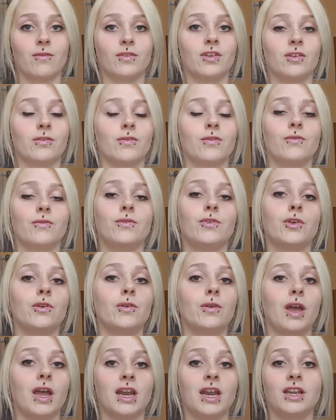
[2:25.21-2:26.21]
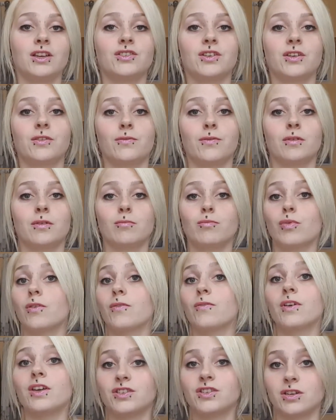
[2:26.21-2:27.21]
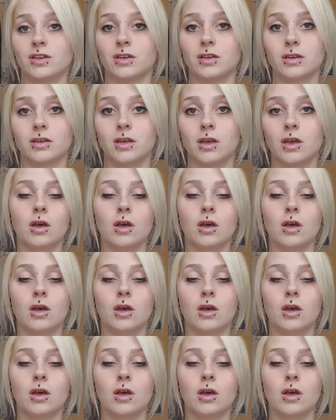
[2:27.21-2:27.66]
a different view in each different profession?